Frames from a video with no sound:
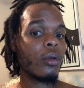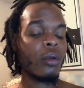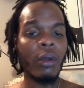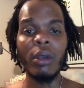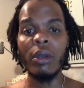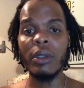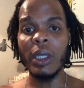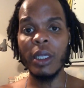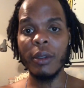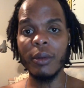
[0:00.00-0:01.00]
You know what I'm
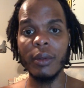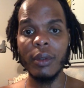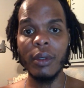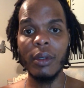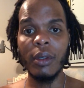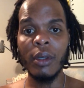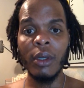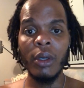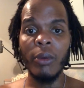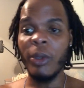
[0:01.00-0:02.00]
saying?
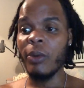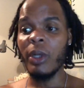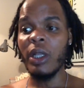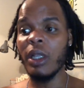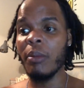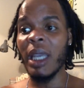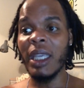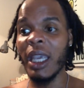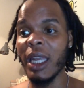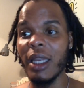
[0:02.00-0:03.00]
When you really look back
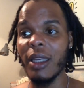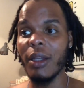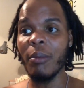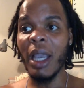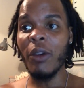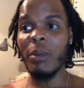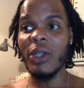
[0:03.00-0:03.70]
at it, Michael B.